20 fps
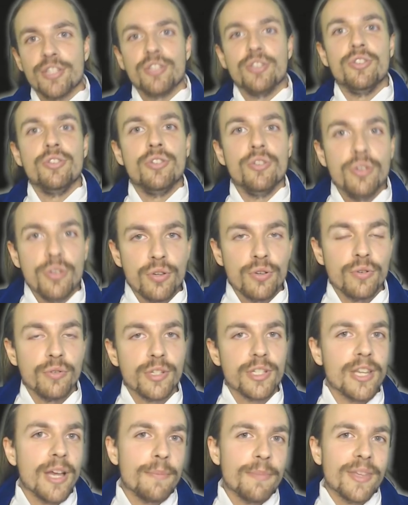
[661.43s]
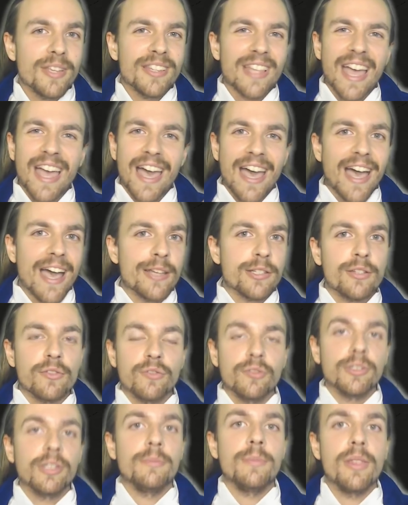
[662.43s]
new, something that
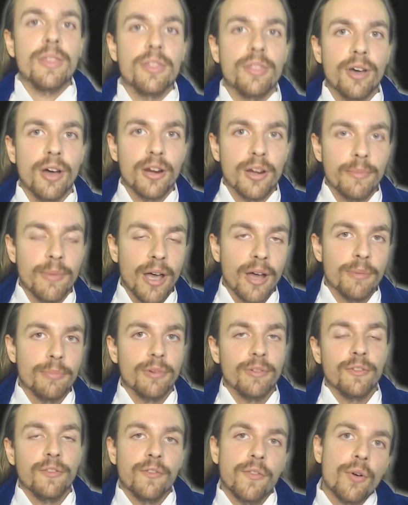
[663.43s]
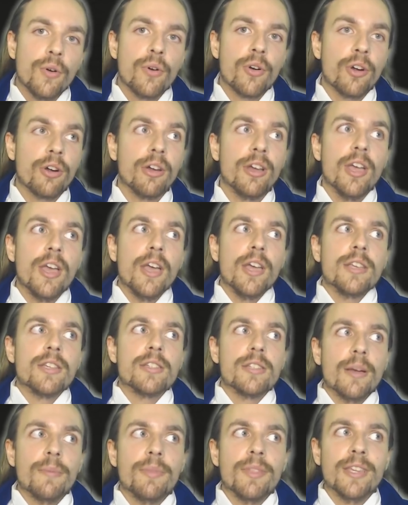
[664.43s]
hasn't really been thought about before,
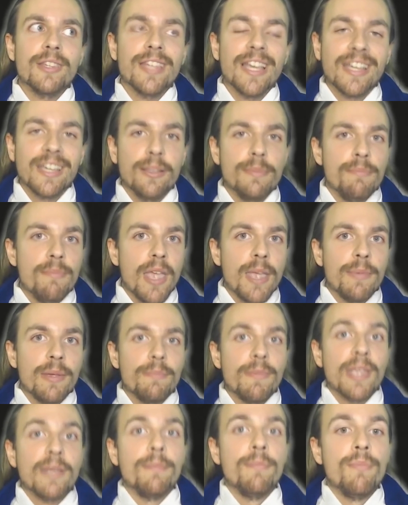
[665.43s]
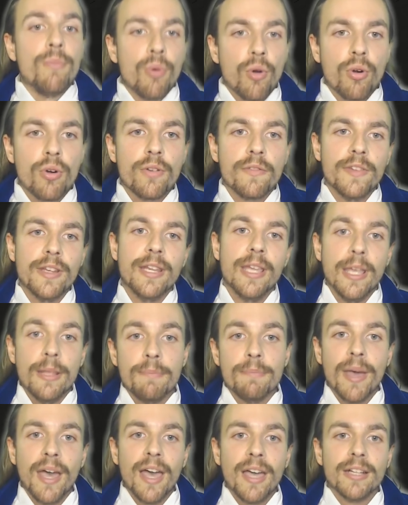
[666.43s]
something that can maybe make more of an
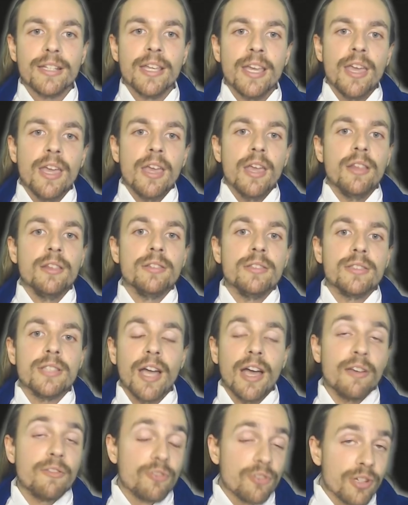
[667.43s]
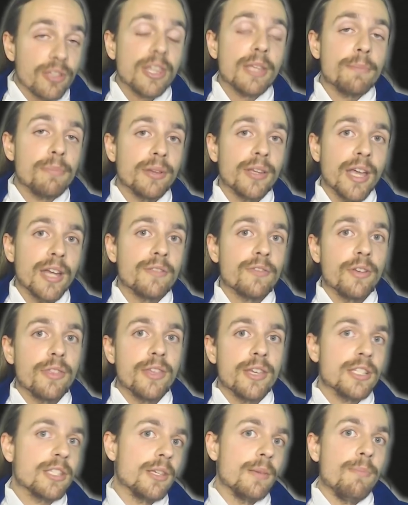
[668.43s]
impact, and I really plan for
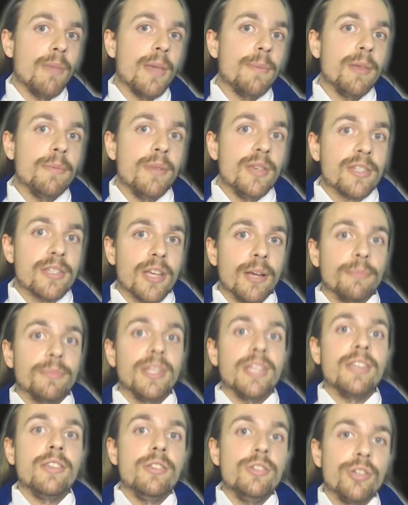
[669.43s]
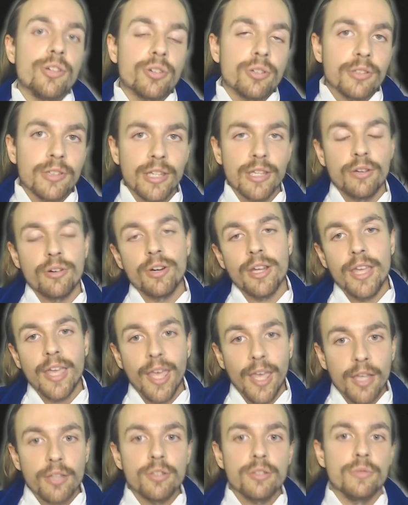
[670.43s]
this to maybe be something yearly or
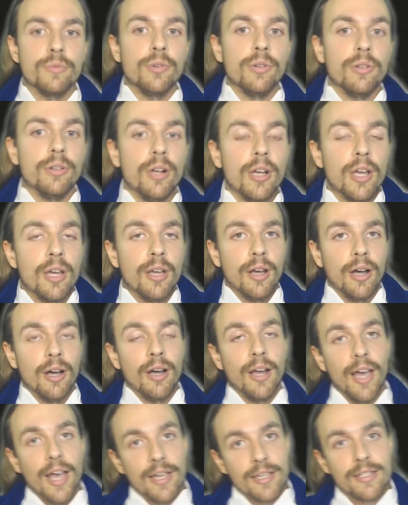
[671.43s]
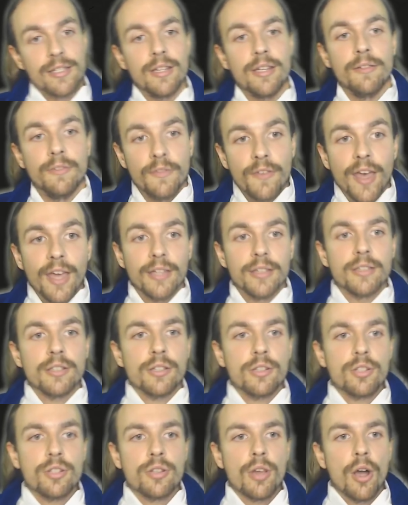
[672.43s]
annual as an
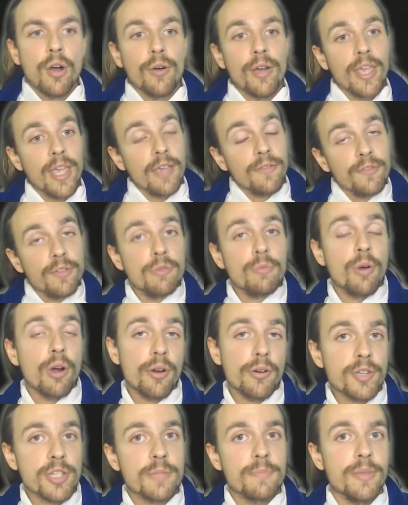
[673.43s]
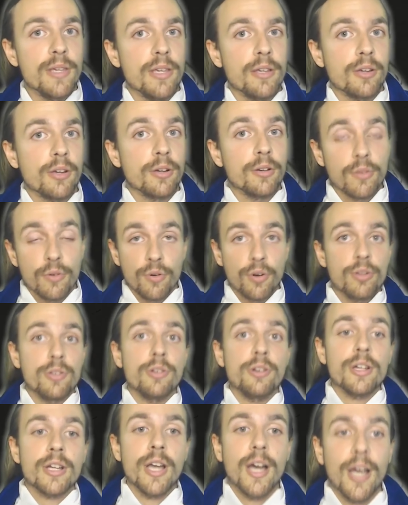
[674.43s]
event. So if you are a speaker, or
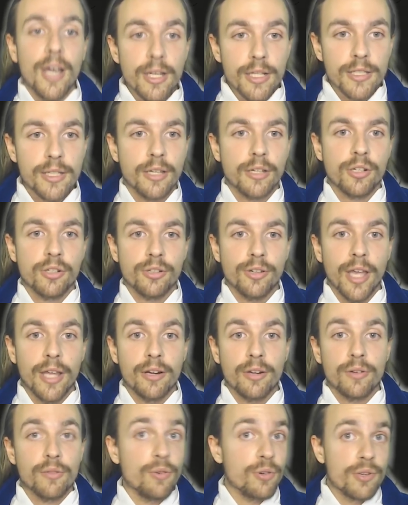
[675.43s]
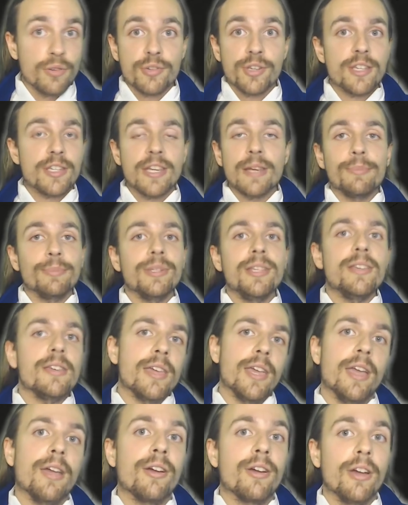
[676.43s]
you're a content creator, or you simply
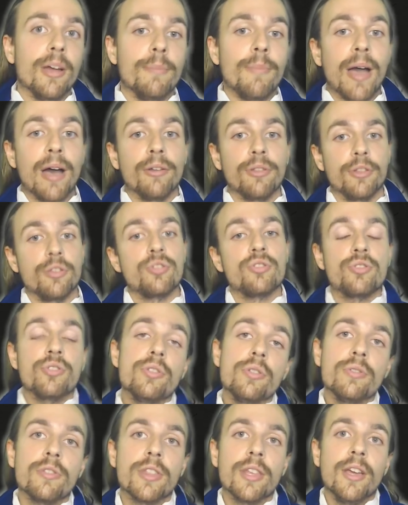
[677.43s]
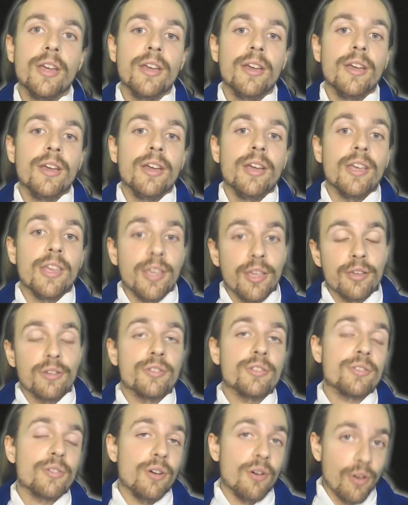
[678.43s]
care about the truth,
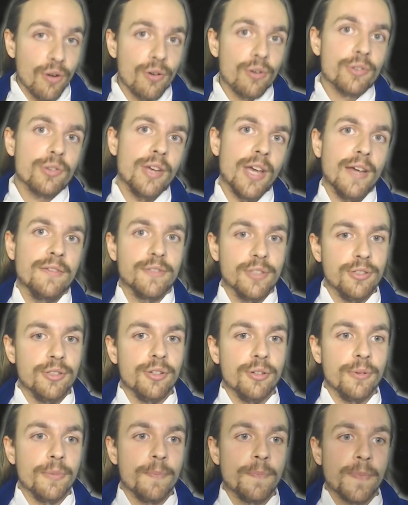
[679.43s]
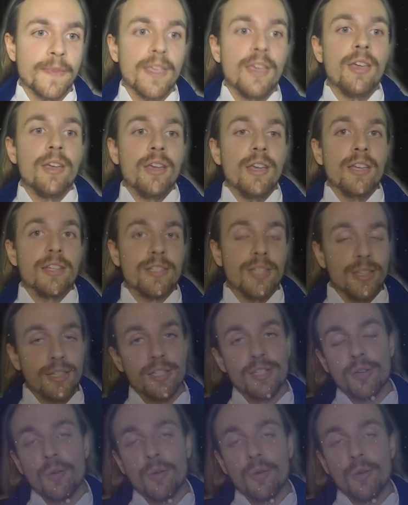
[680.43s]
here's all you have to do. Send us a